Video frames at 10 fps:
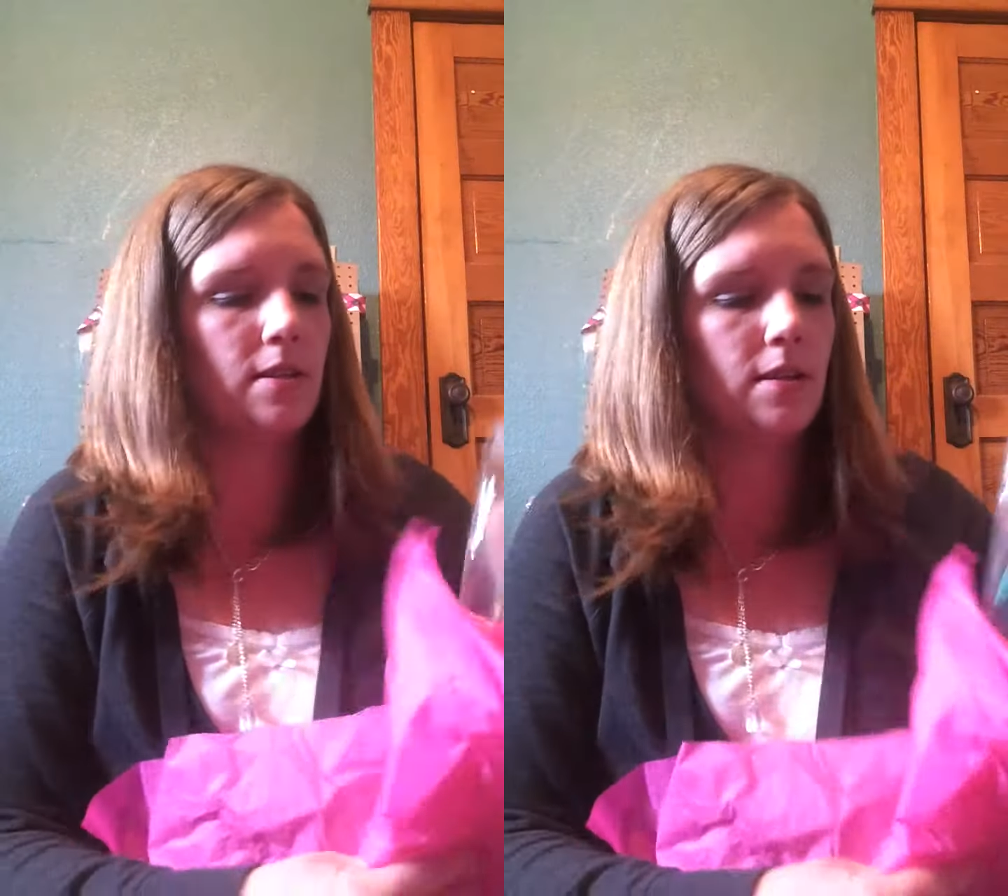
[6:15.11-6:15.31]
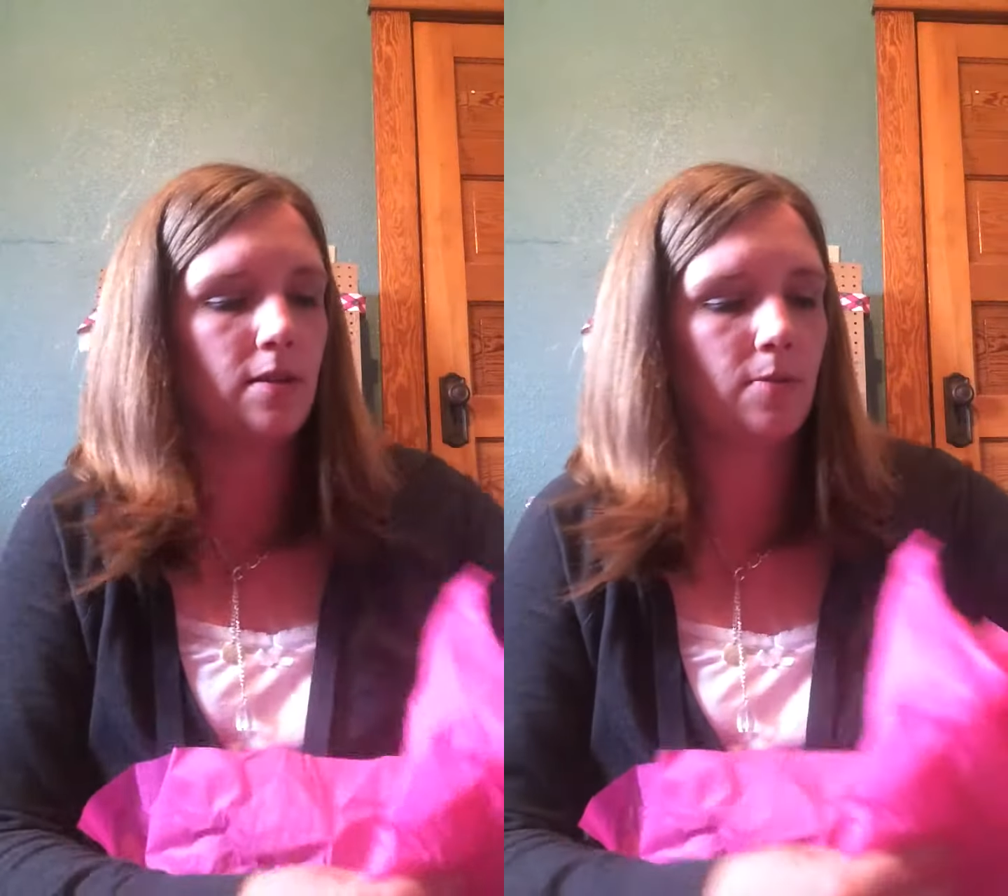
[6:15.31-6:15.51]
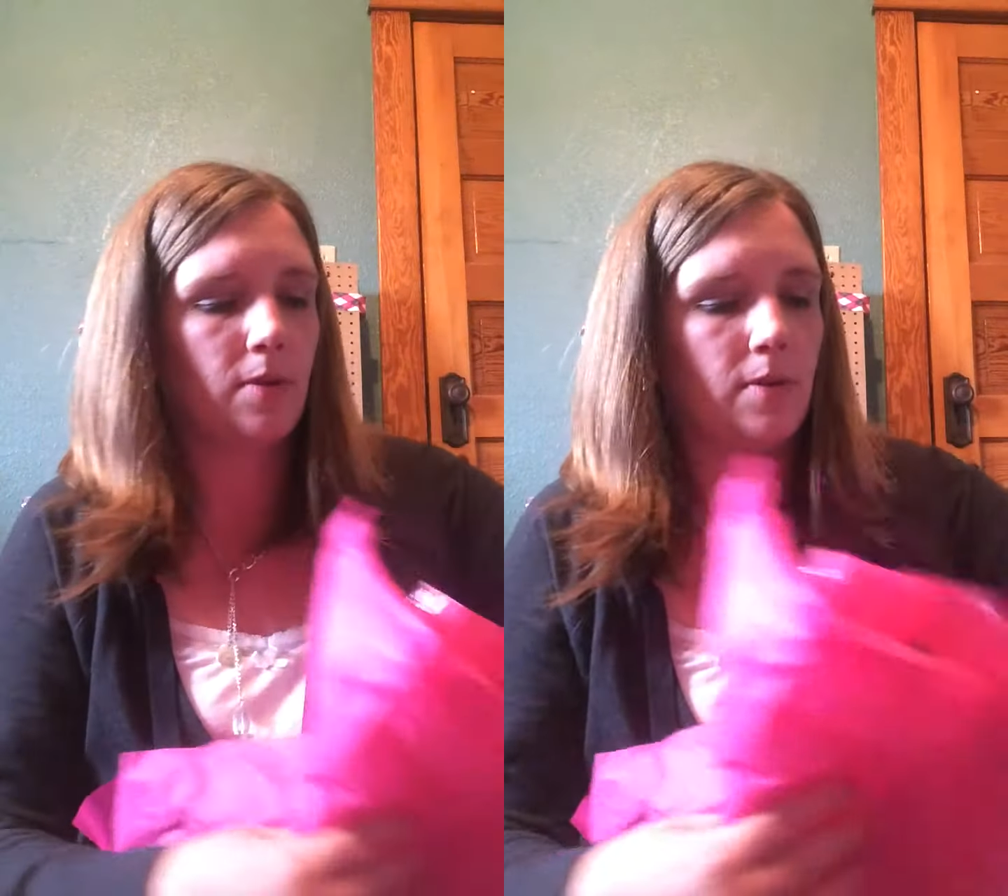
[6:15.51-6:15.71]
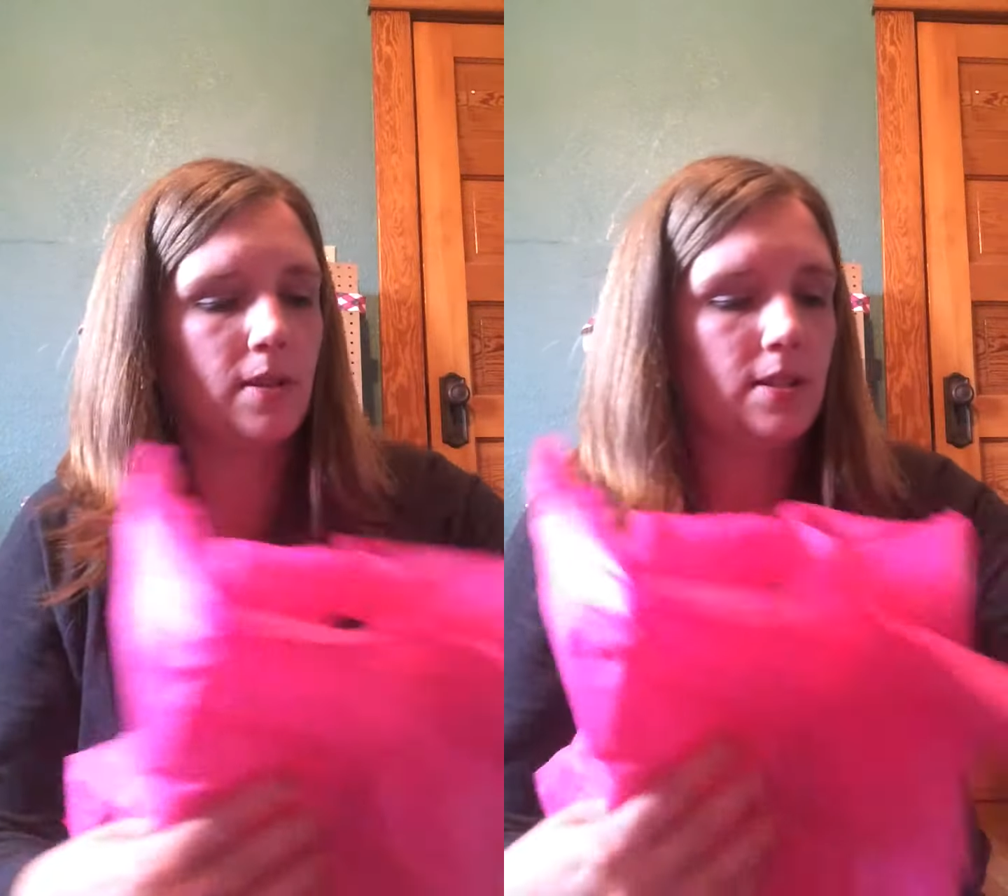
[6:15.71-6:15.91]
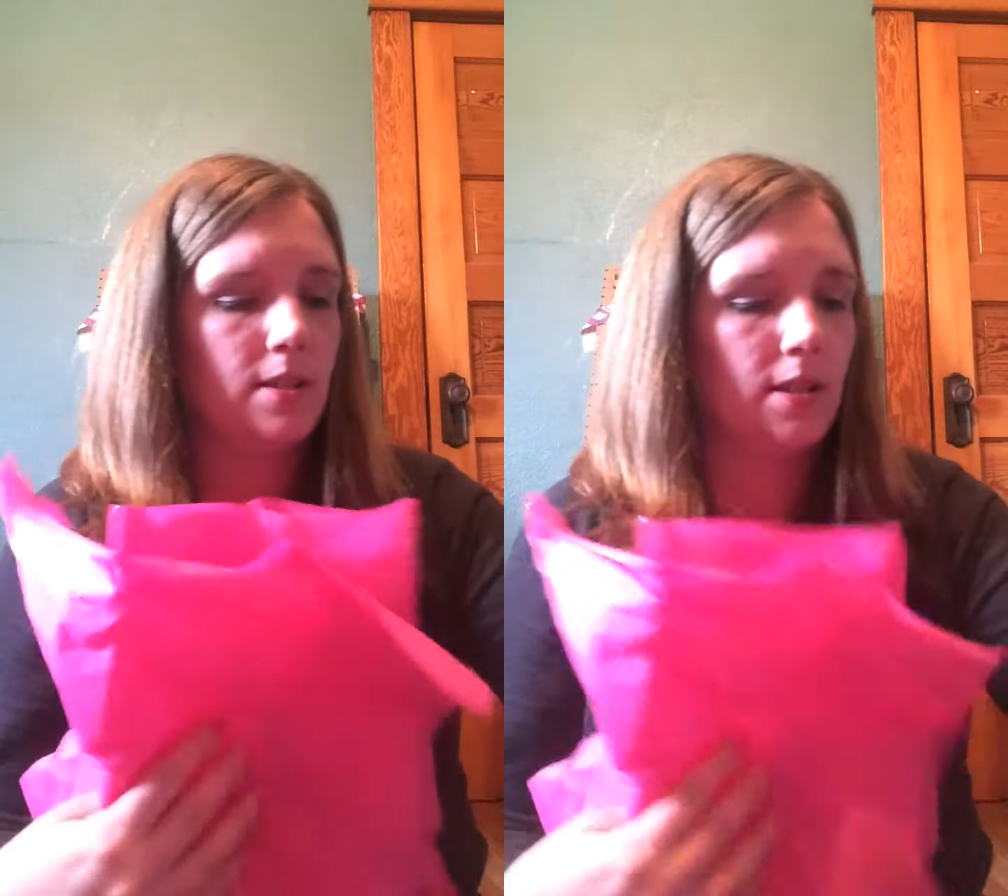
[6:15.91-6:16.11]
I'm going to work with
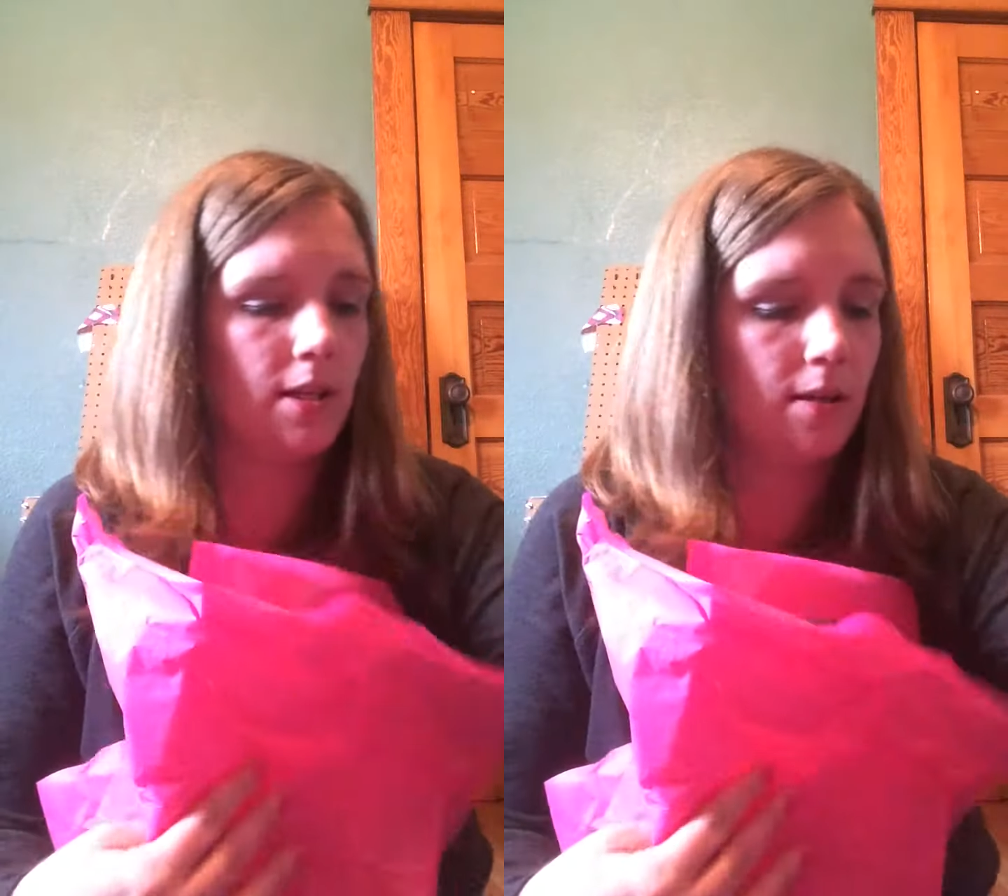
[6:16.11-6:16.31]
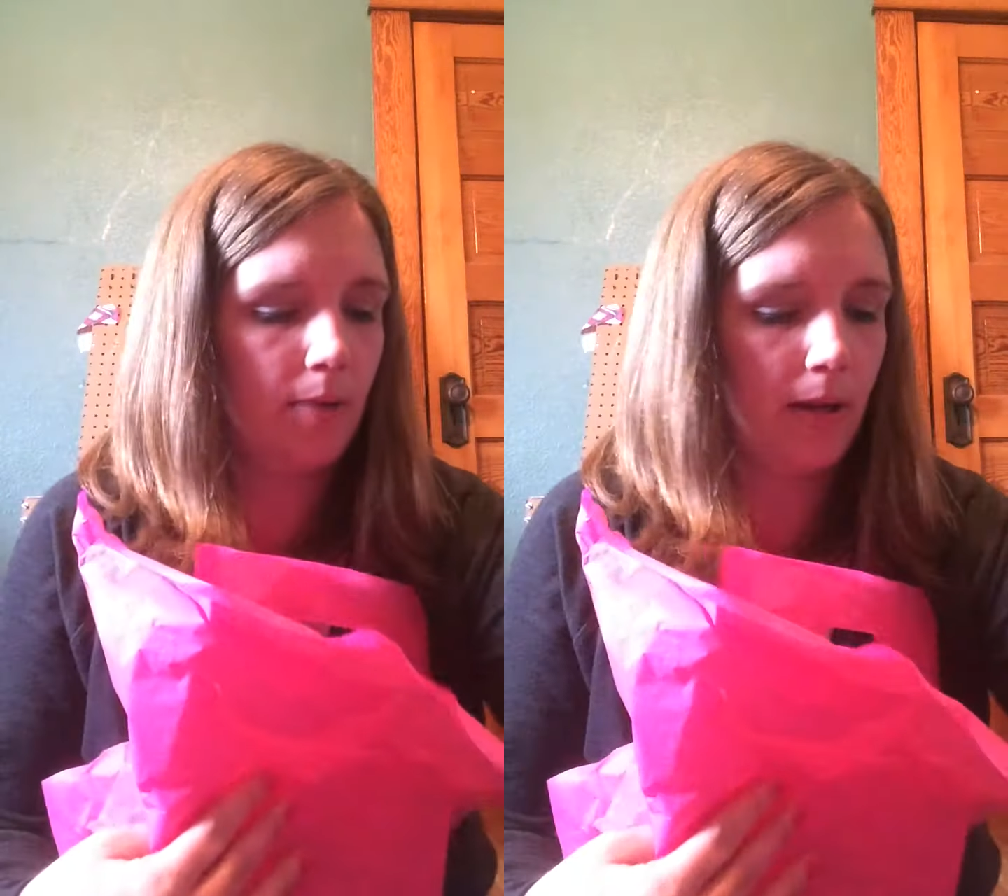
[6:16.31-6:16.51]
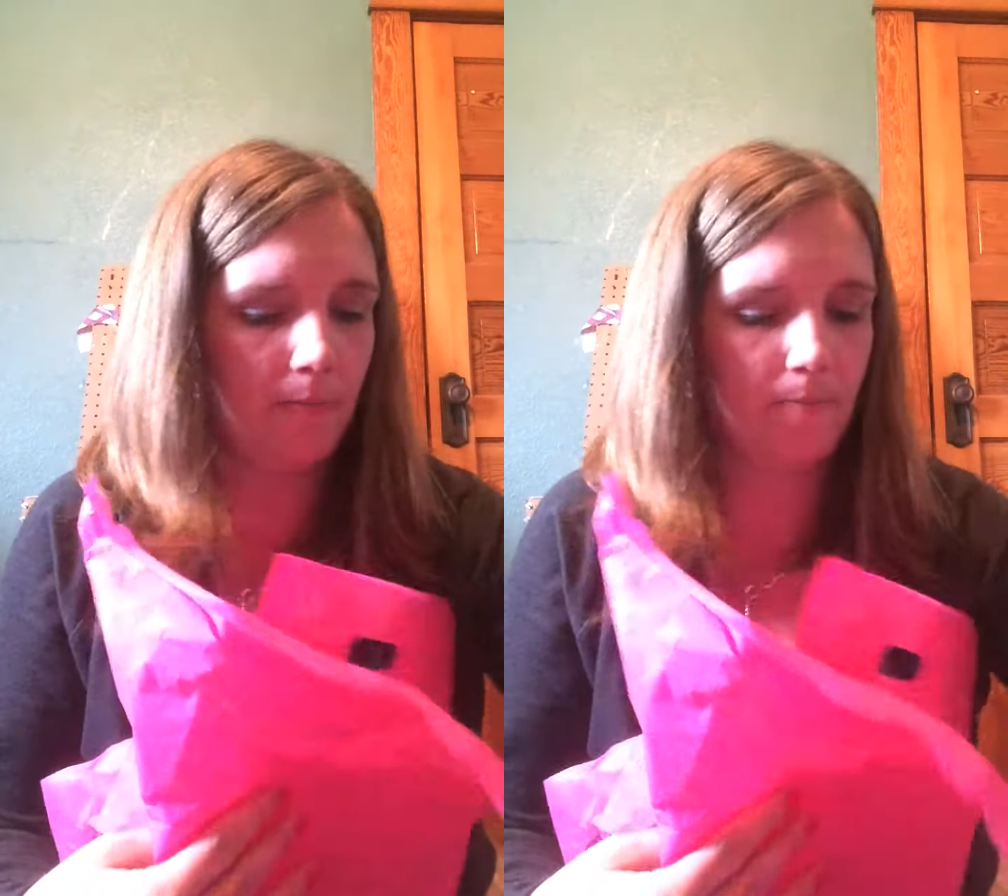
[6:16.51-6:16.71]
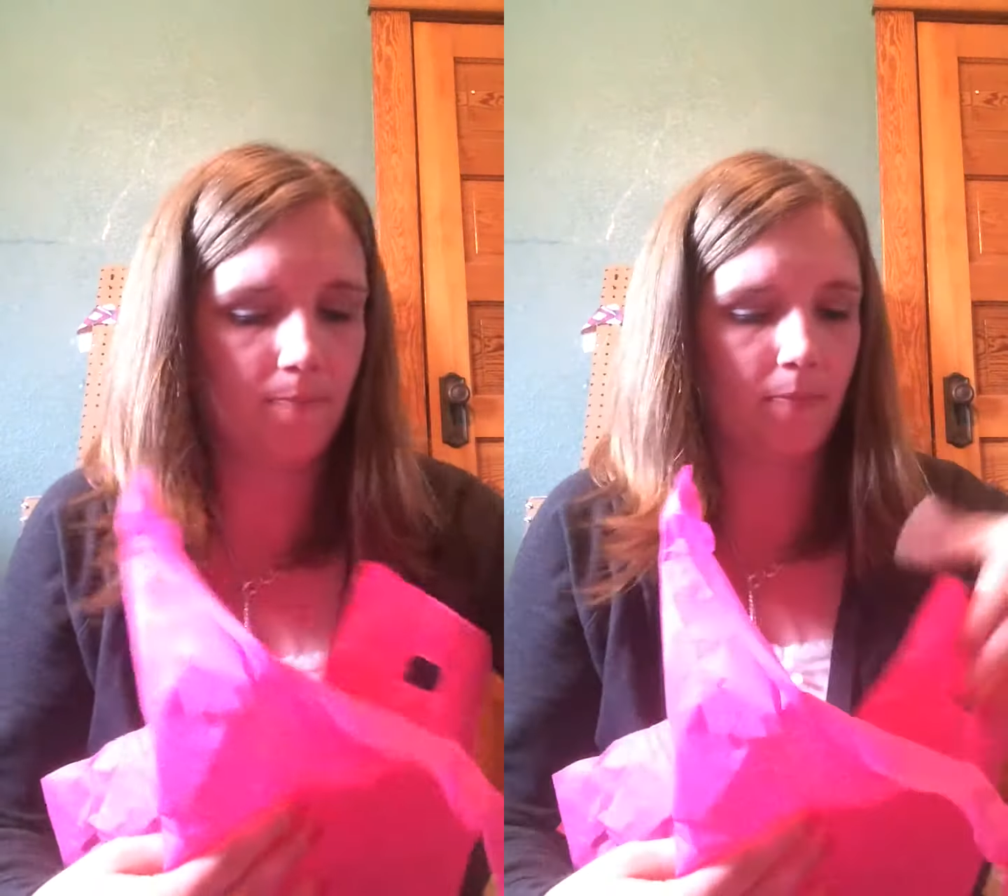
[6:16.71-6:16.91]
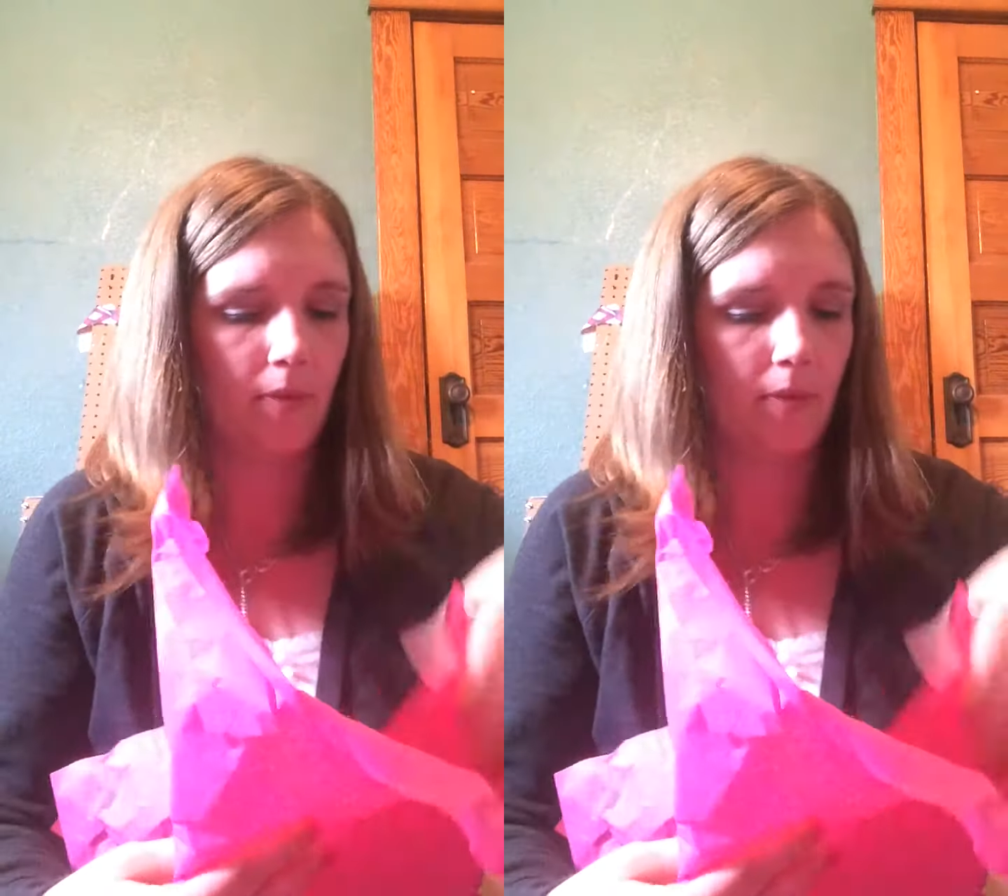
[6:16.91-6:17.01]
this thing here, but